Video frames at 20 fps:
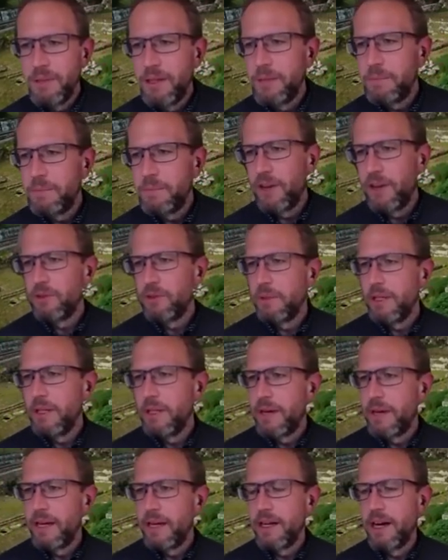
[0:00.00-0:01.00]
but possibly
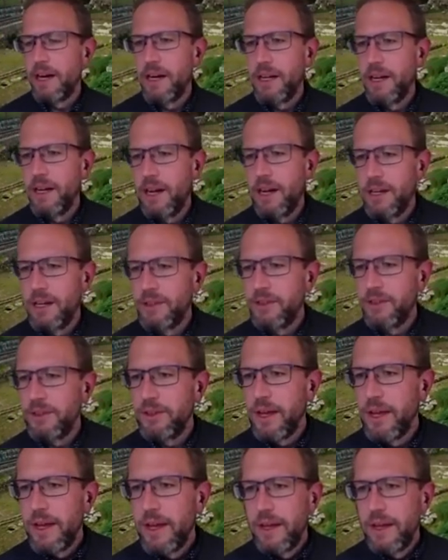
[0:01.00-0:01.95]
by a god and goddess.